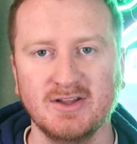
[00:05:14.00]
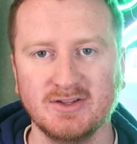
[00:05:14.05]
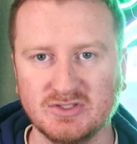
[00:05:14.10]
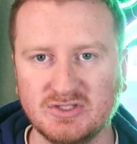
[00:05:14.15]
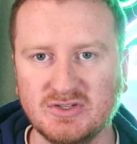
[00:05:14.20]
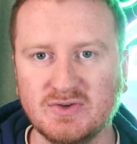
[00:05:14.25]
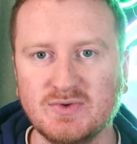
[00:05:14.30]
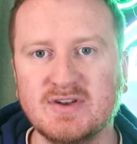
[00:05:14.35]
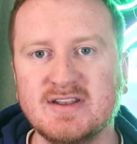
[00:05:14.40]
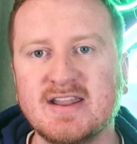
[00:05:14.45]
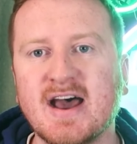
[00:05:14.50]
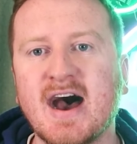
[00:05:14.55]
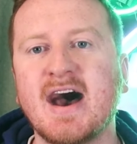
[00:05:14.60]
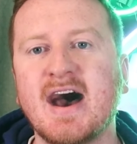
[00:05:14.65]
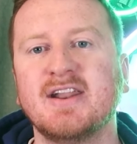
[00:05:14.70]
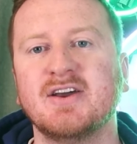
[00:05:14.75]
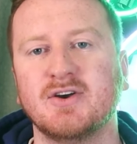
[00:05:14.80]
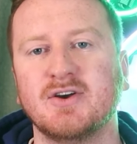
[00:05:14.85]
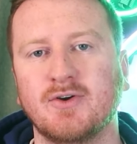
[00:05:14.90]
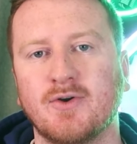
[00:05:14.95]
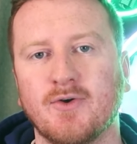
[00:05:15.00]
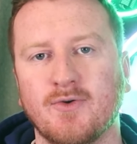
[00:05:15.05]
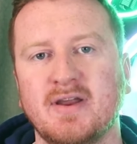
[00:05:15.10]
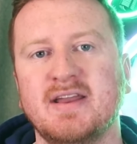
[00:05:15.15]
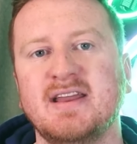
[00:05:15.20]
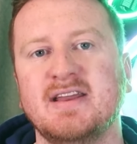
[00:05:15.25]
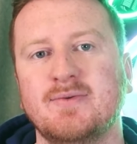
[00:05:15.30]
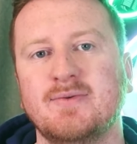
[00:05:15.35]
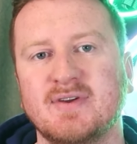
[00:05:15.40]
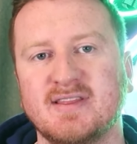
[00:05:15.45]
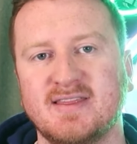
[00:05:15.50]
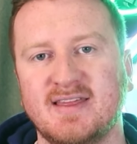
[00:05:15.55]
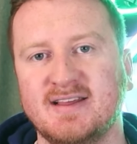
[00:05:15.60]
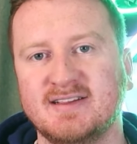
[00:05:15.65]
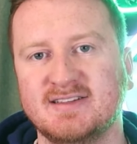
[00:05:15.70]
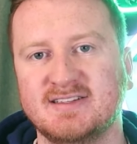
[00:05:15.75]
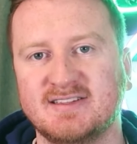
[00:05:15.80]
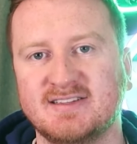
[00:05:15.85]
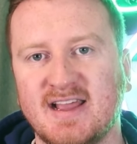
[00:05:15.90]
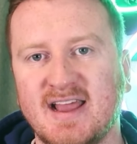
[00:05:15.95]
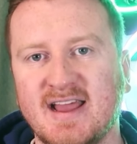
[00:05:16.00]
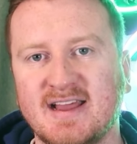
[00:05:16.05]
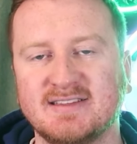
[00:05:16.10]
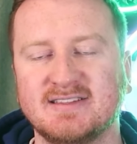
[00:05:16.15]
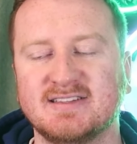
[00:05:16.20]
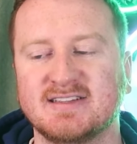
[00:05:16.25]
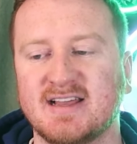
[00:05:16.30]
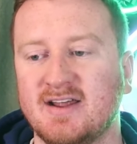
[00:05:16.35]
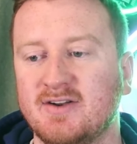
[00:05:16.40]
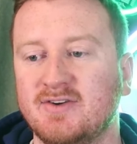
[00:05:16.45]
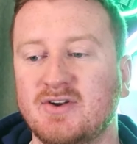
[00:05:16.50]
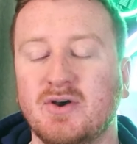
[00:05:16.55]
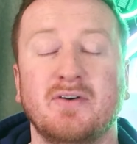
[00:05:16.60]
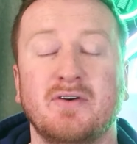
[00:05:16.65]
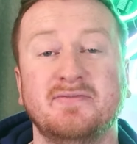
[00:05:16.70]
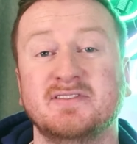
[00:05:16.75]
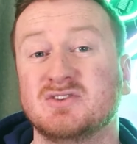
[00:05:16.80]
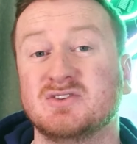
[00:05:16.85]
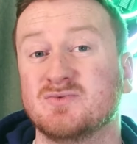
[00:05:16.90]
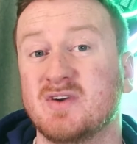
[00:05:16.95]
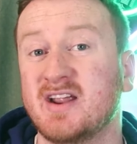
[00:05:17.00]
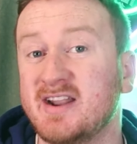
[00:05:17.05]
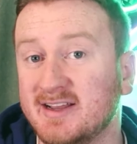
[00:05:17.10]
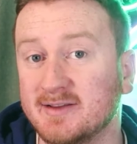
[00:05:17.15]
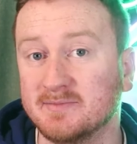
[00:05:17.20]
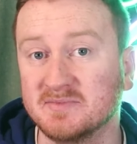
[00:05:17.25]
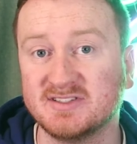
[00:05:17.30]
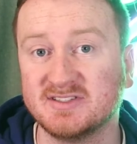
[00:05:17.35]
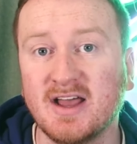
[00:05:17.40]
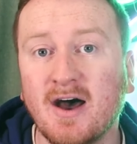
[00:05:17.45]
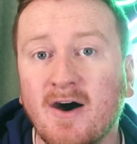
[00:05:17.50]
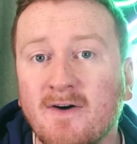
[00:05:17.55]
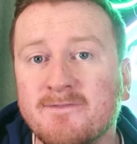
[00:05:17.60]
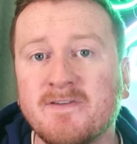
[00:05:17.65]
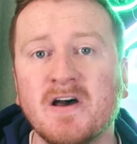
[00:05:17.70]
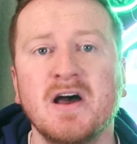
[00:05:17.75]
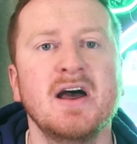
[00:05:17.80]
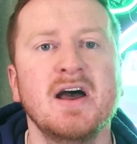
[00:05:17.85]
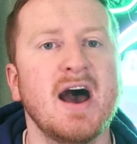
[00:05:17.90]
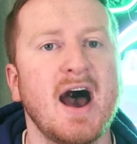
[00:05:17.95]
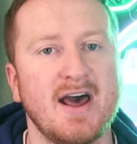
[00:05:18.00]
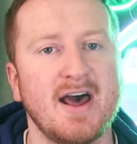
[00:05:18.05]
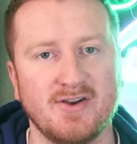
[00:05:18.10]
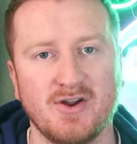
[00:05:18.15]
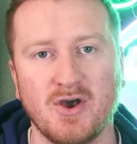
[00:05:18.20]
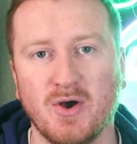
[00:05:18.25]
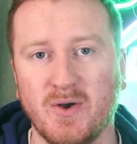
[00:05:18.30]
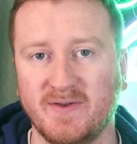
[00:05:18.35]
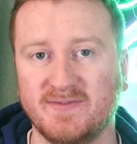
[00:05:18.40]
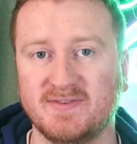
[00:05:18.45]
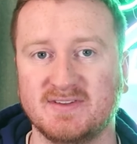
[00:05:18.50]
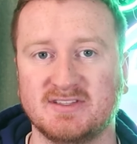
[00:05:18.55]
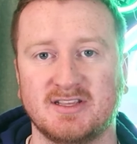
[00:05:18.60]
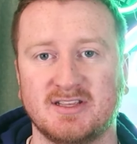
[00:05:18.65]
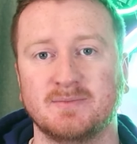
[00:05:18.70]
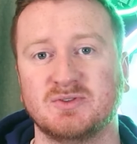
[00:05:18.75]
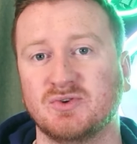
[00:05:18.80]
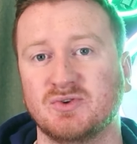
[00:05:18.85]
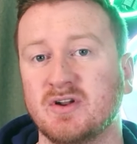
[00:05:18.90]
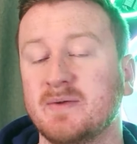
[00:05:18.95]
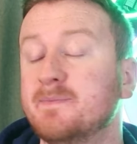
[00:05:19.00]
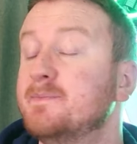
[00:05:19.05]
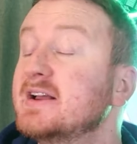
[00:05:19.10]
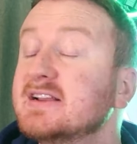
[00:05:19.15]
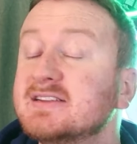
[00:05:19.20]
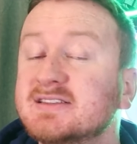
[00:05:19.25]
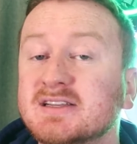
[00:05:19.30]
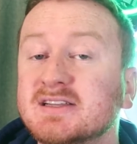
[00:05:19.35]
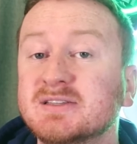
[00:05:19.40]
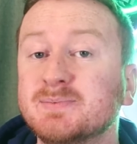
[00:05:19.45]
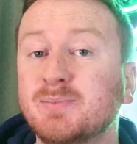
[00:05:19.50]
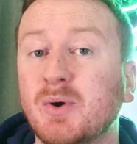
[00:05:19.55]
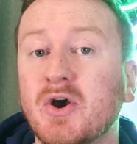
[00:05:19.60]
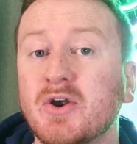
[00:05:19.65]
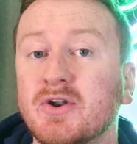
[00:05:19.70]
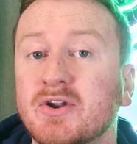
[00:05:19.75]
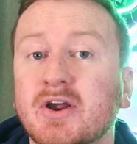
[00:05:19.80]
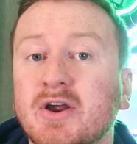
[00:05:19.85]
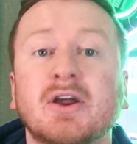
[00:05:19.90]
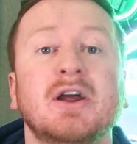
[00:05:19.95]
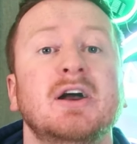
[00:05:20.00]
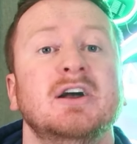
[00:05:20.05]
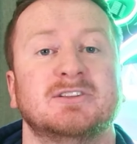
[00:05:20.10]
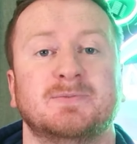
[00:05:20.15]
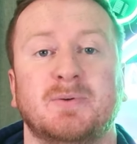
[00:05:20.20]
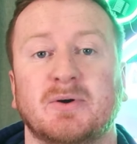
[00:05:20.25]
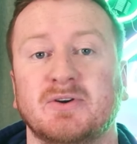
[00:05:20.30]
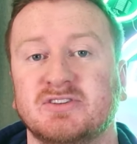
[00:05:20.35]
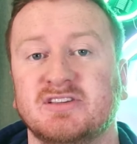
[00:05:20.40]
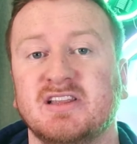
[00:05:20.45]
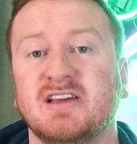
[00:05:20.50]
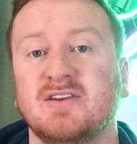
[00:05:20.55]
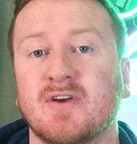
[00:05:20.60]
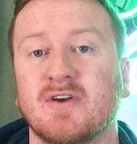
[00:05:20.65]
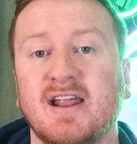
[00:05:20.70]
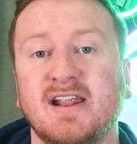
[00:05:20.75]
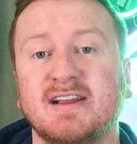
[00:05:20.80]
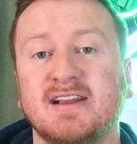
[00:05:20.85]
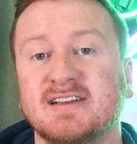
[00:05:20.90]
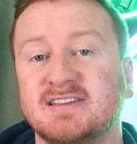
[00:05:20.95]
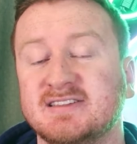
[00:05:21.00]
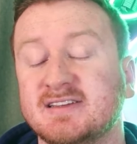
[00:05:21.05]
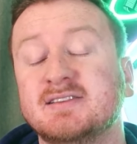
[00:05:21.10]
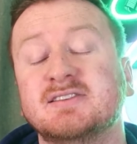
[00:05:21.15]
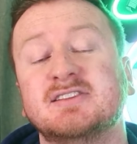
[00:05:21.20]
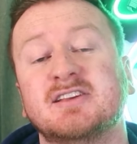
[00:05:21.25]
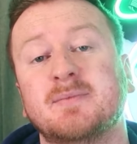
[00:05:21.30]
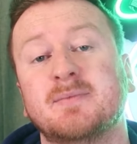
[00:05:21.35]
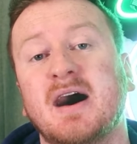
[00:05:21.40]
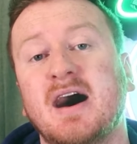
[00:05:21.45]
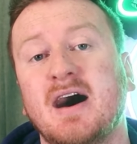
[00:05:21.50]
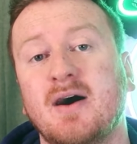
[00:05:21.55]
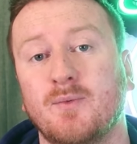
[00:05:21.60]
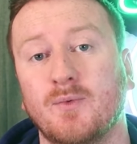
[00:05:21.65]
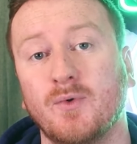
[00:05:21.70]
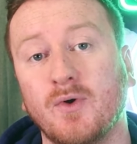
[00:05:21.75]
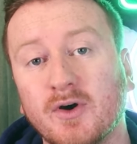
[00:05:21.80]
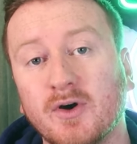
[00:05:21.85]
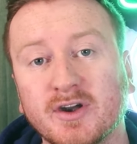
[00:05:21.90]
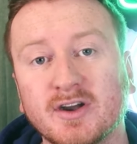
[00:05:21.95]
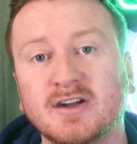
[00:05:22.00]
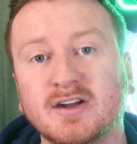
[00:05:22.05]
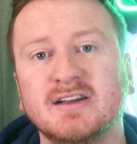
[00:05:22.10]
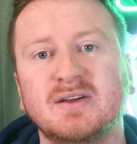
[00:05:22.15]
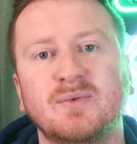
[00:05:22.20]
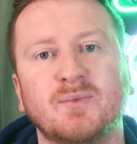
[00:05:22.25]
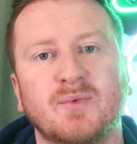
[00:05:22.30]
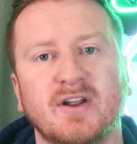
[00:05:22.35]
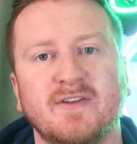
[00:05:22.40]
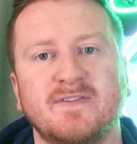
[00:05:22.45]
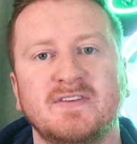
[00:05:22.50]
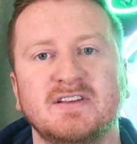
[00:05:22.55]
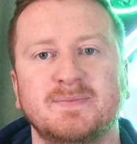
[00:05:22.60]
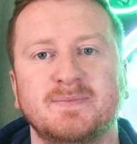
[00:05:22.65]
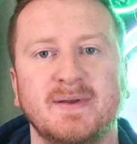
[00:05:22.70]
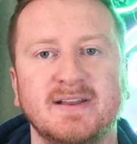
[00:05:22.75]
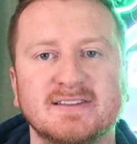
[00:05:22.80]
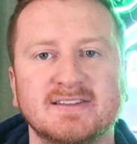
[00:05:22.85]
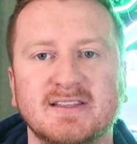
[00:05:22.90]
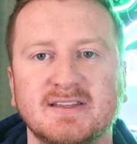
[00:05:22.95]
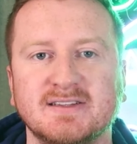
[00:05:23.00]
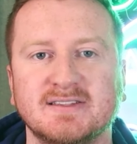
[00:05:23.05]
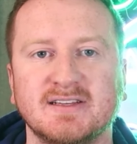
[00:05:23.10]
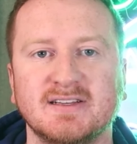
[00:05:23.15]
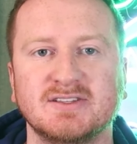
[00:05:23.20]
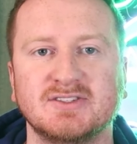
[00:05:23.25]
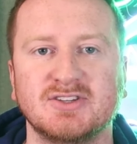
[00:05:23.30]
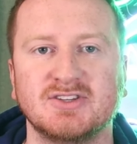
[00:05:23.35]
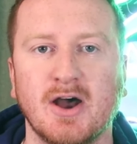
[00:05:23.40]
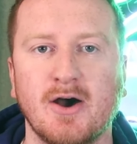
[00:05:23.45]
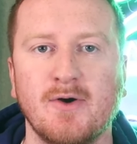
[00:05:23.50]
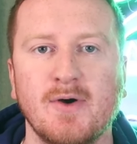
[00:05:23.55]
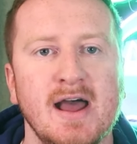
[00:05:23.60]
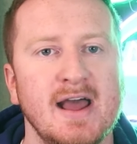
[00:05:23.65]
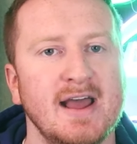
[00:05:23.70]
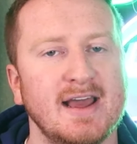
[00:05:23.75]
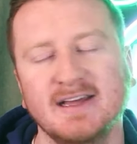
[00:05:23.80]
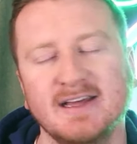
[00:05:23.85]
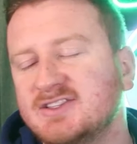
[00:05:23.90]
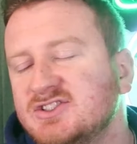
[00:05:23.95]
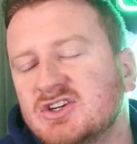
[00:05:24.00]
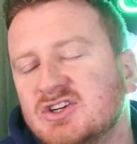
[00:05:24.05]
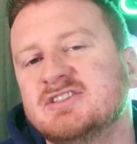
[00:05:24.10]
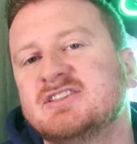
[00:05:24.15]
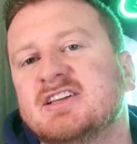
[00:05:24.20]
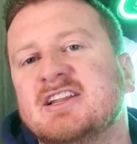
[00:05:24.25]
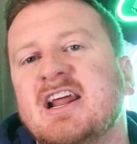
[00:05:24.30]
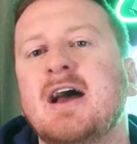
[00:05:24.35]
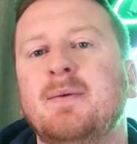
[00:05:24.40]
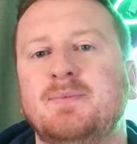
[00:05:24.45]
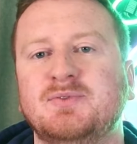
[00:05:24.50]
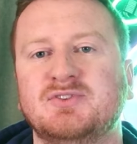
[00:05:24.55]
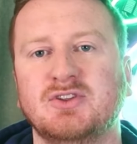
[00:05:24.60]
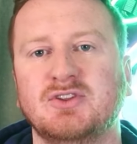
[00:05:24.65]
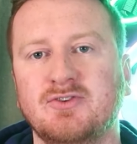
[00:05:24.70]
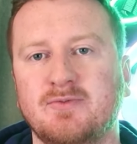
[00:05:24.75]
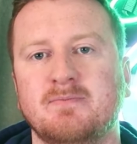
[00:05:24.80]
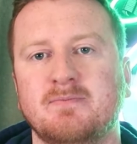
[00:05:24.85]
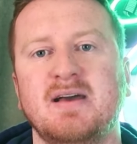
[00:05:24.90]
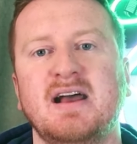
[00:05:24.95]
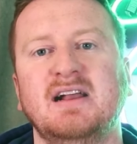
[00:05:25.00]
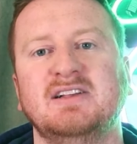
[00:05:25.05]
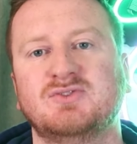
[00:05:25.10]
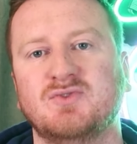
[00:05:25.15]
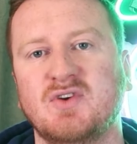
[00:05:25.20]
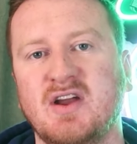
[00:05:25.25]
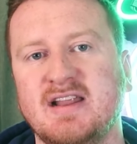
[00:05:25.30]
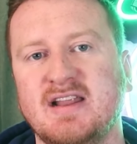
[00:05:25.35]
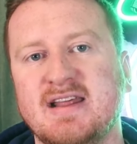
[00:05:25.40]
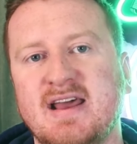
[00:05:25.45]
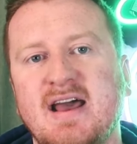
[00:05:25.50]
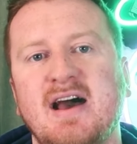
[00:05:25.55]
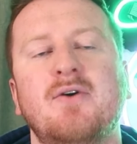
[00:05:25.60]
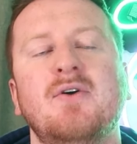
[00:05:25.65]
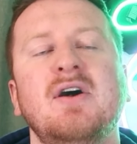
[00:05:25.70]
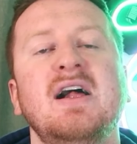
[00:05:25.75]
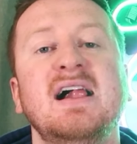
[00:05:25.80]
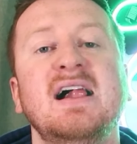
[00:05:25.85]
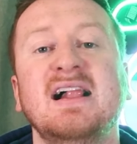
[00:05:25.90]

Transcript: do not agree with his stance. I don't know if it's Reddick himself. I don't know if it's some sort of business partner. Supposedly, Reddick is in some hot water in one of his businesses. So it's just an absolute mess right now.